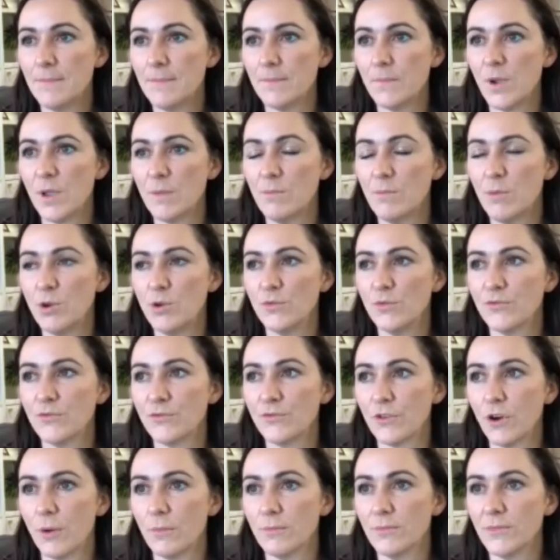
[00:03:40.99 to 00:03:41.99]
we move
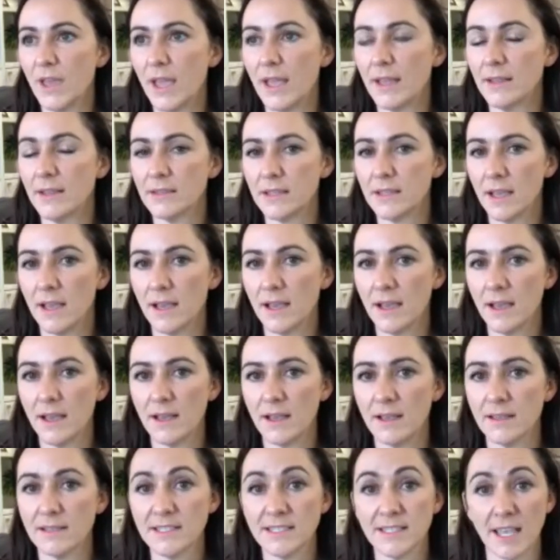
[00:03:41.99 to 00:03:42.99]
from
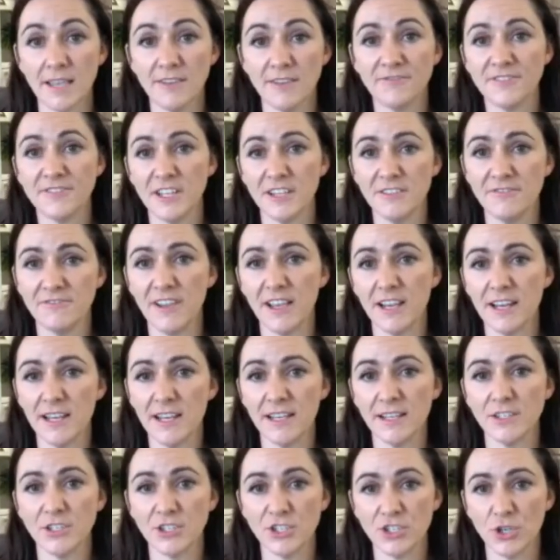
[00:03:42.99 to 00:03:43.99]
that safety
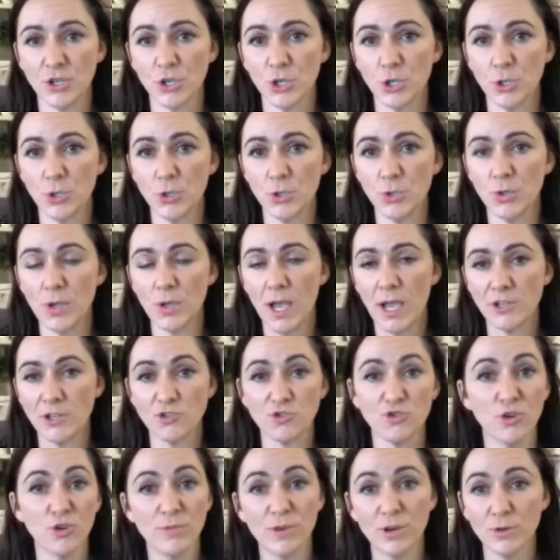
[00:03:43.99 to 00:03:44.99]
feeling to
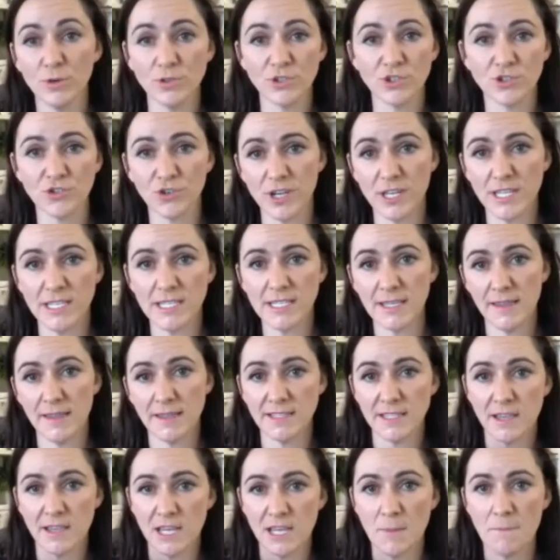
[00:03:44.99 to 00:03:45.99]
trauma or stress. And
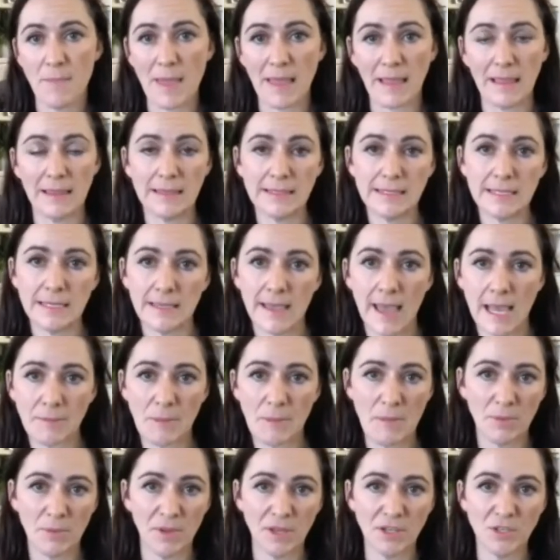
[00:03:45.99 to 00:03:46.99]
there's a kind of balancing act
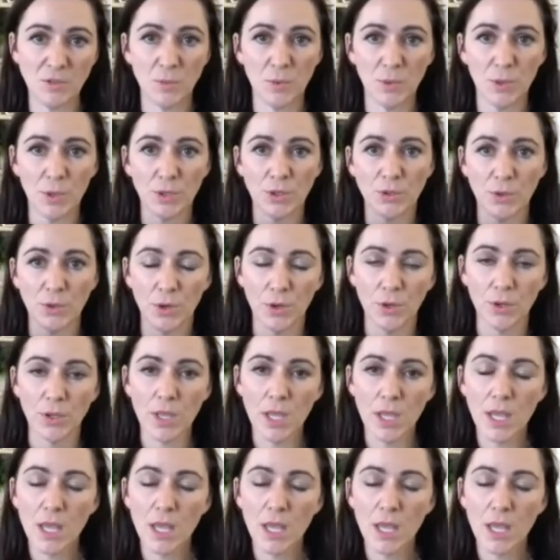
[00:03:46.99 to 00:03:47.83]
people need to work through.